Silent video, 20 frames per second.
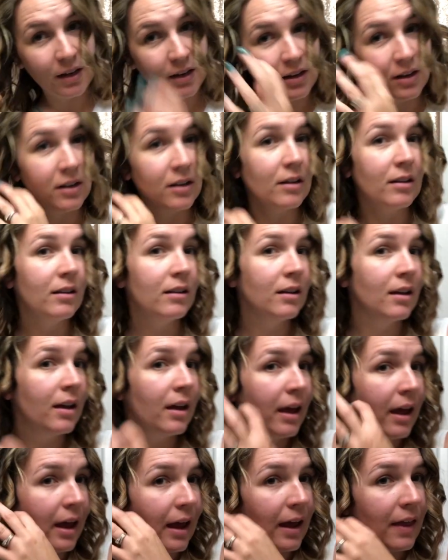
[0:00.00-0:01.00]
curl.
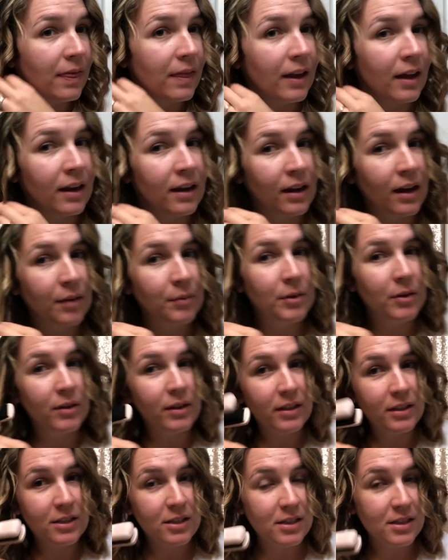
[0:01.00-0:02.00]
And then I'm
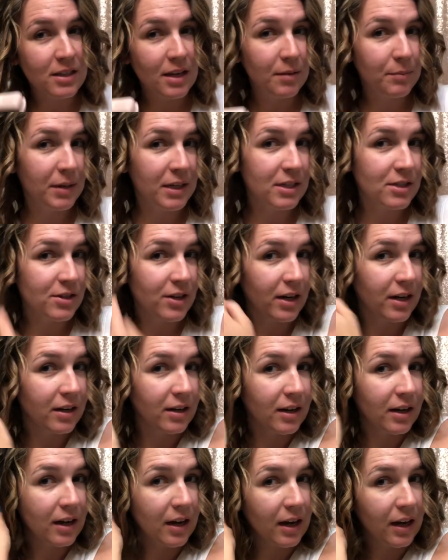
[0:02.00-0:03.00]
going to just take my straightener
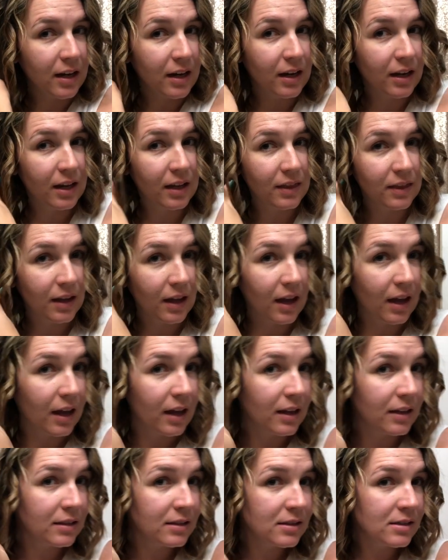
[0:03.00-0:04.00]
and kind of hit the
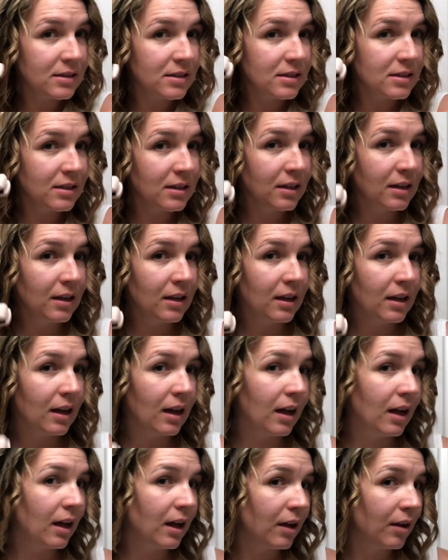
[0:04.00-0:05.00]
ends
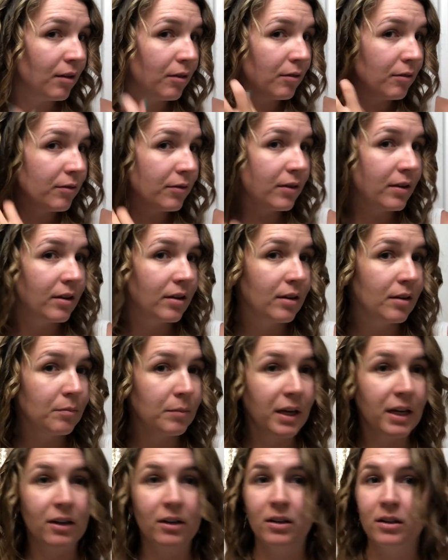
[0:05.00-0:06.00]
of
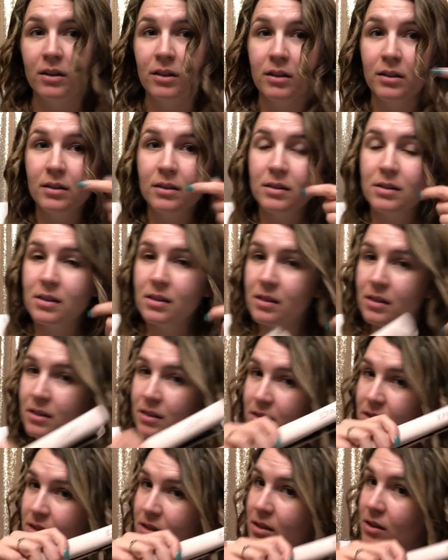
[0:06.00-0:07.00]
my curls
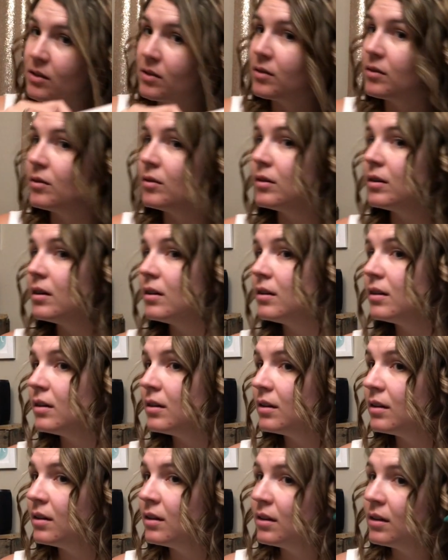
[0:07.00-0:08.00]
so
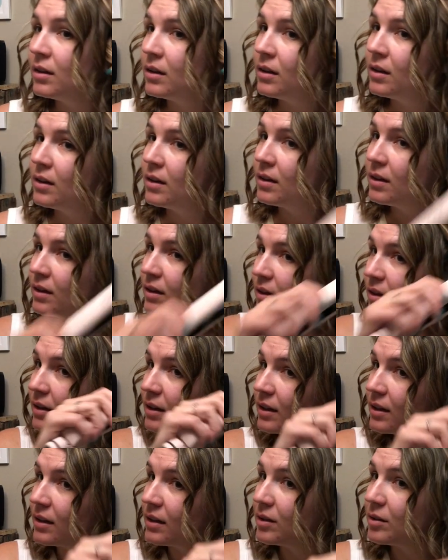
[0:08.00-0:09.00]

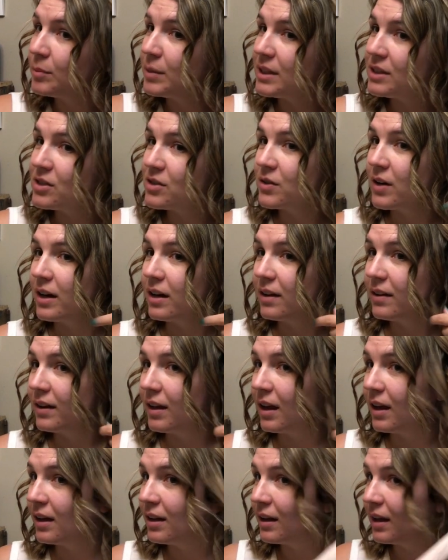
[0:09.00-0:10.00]
they're a little bit straight on the
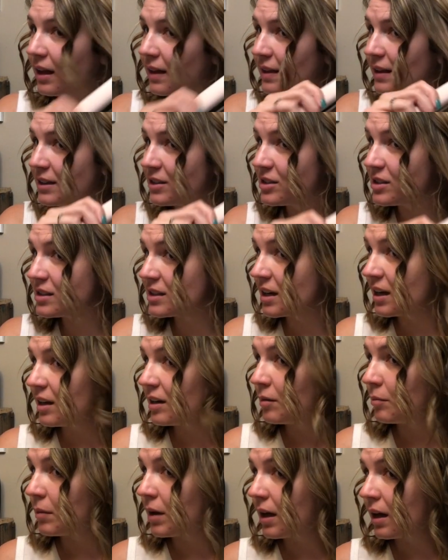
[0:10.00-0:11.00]
end. Again, that's just kind
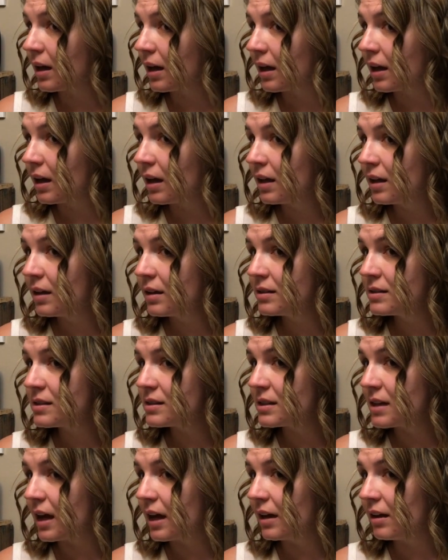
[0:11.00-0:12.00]
of my
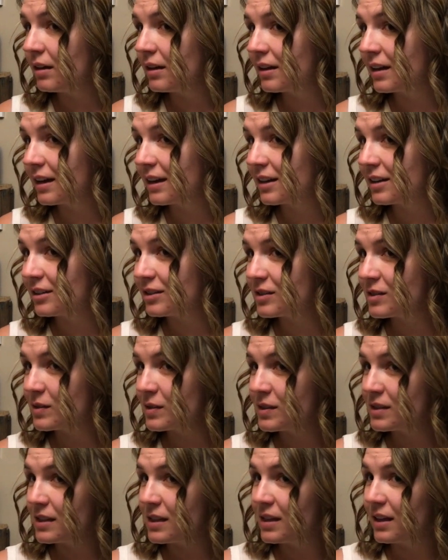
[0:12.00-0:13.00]
style. And I can also
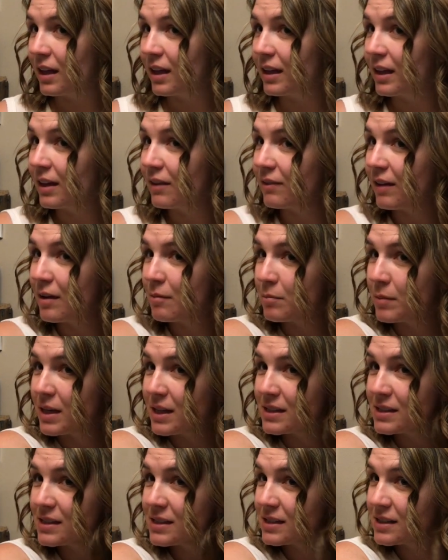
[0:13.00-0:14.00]
see, like, if I
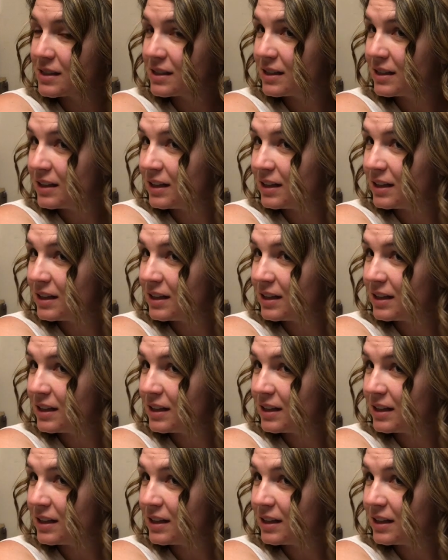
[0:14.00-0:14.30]
missed